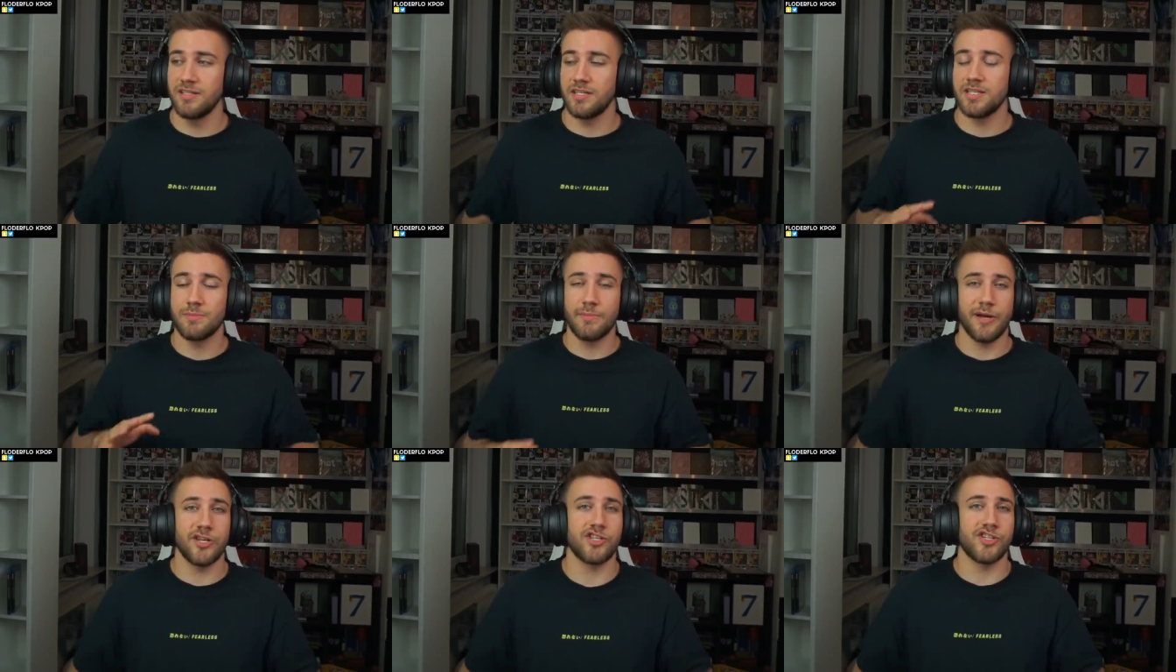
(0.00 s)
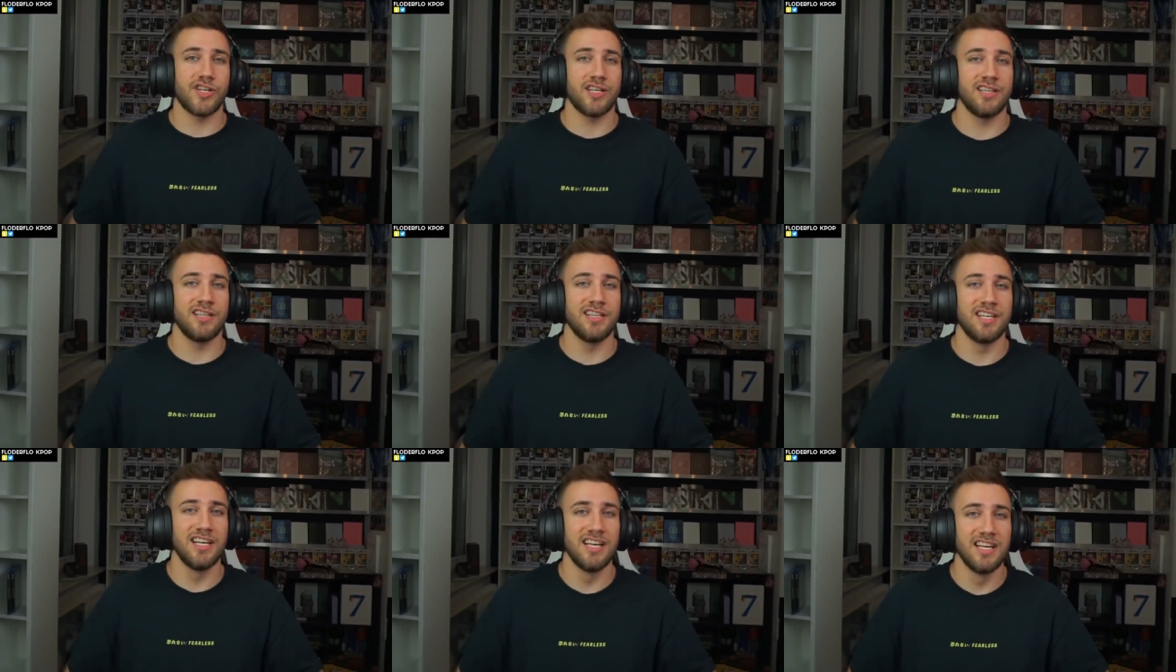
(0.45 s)
It is my
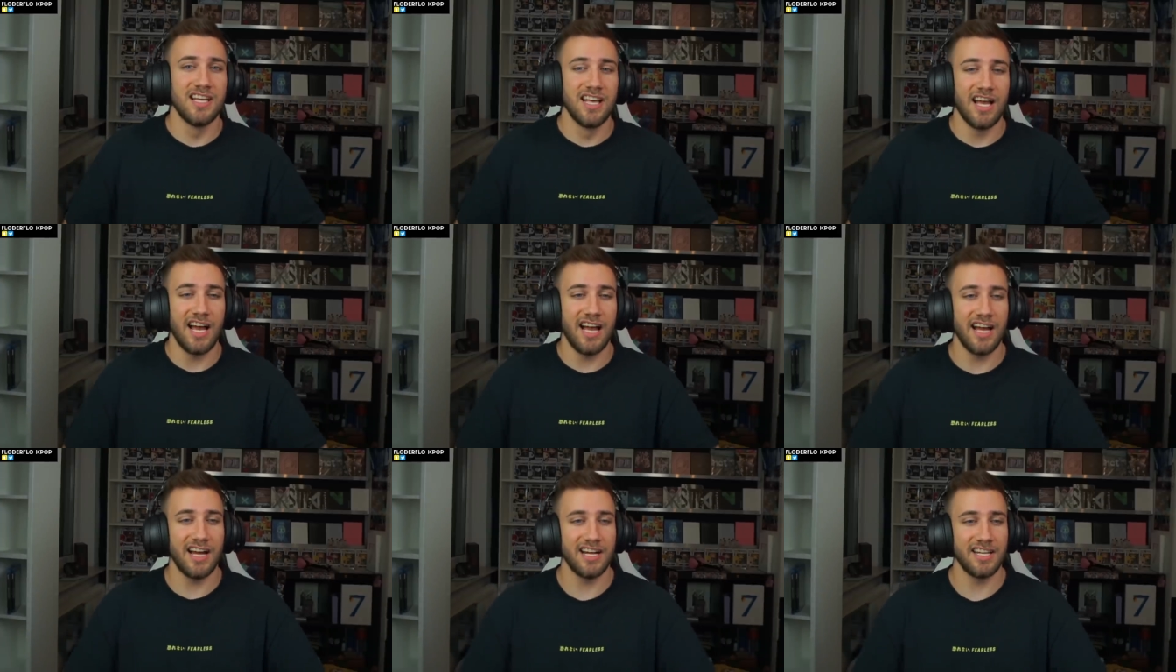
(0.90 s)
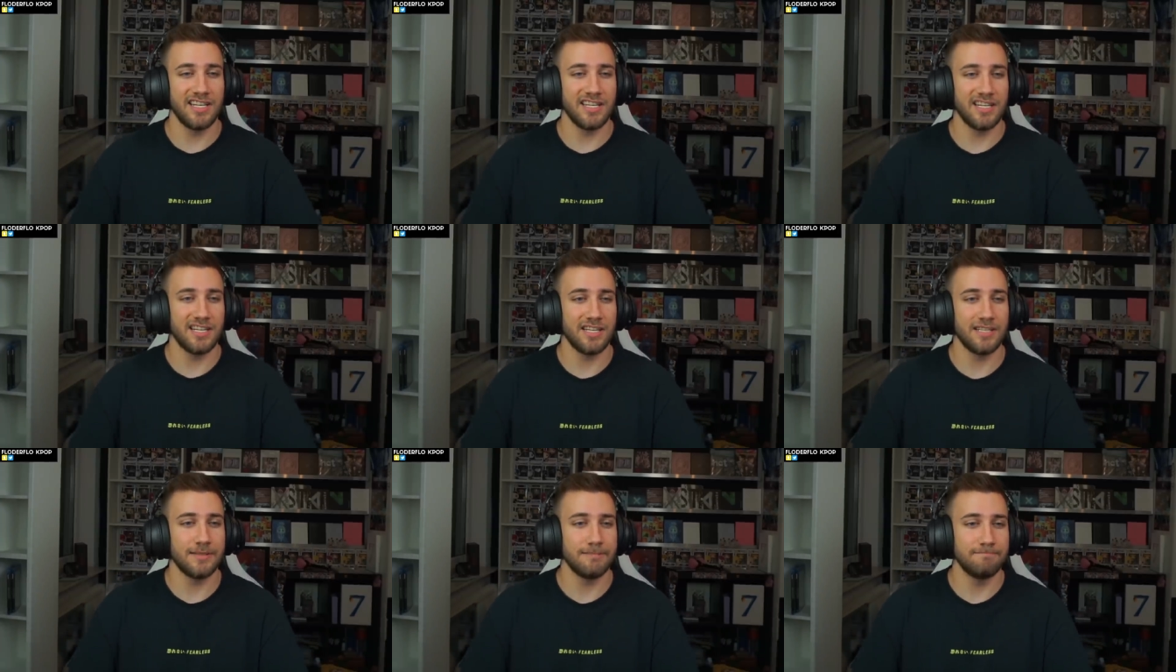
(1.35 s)
channel,
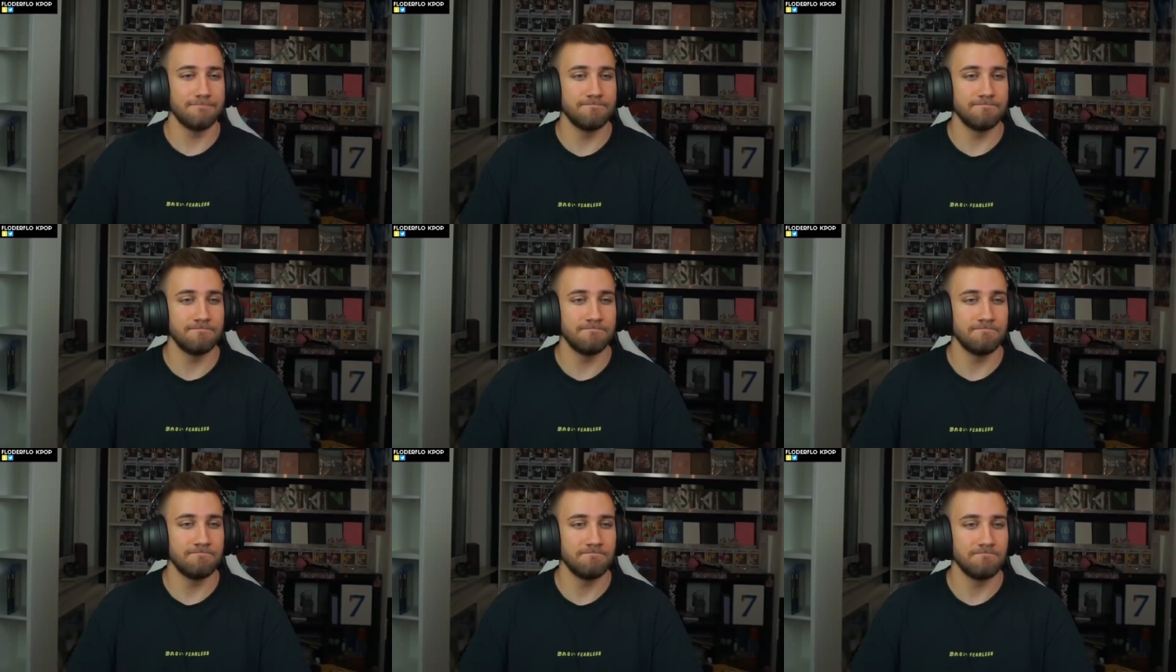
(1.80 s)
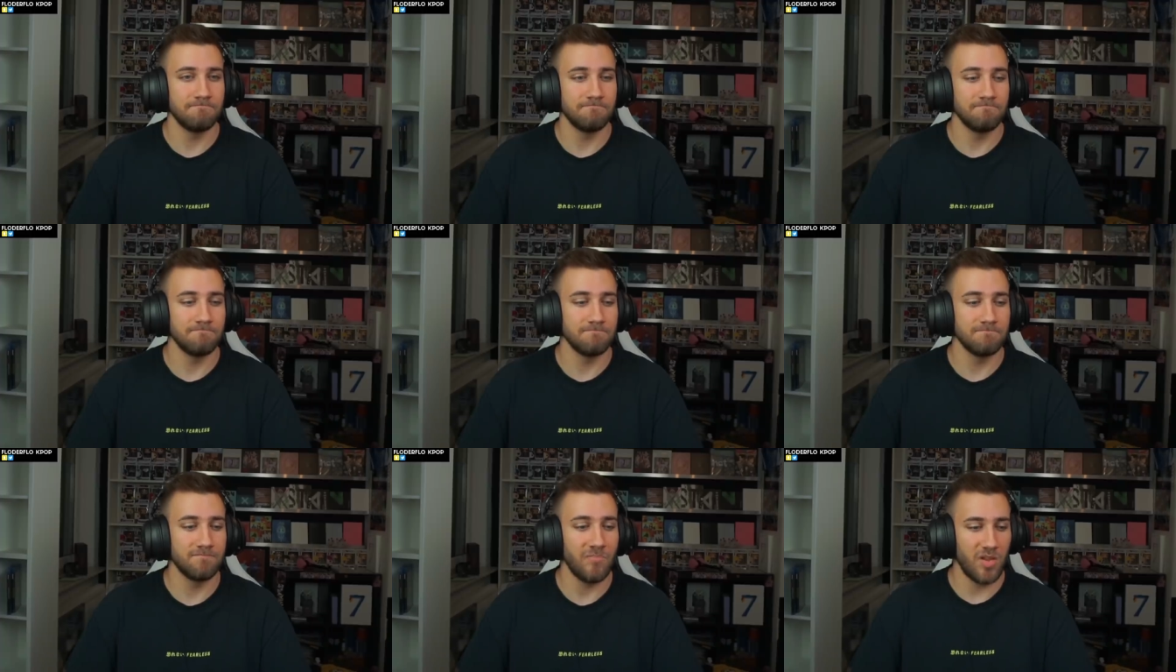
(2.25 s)
and
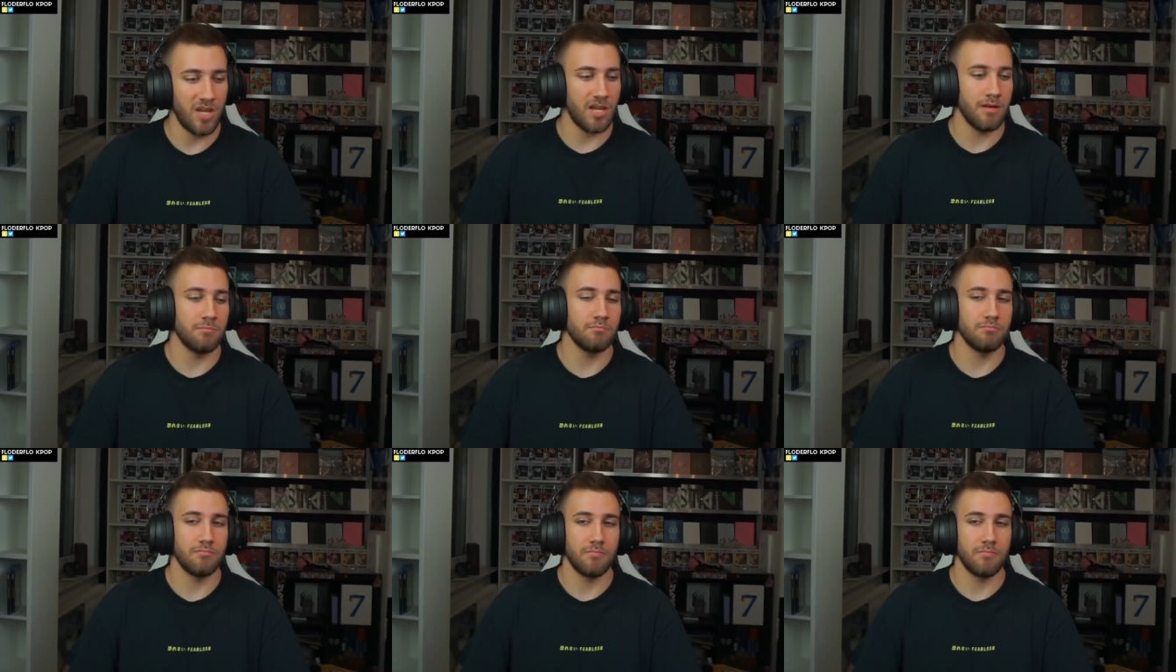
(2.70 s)
yeah.